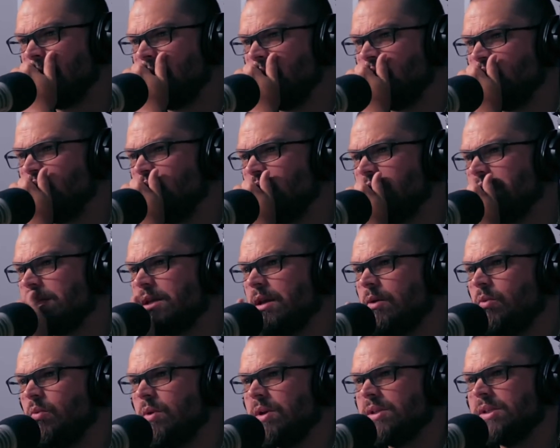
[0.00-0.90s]
You know,
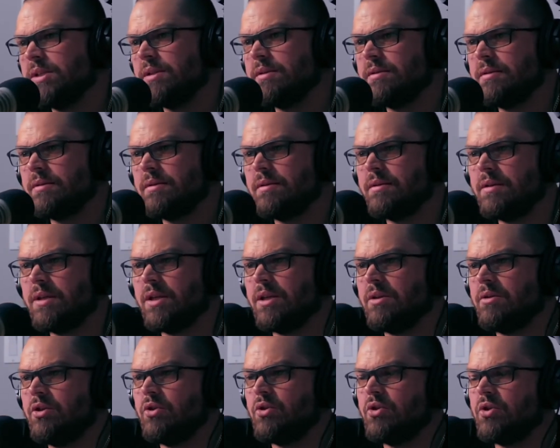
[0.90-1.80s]
it wasn't, you
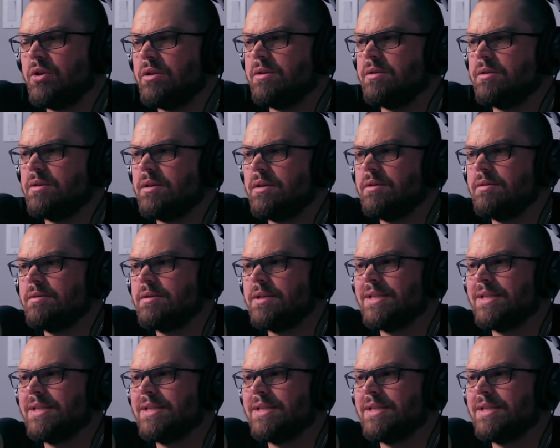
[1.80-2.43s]
know, you couldn't,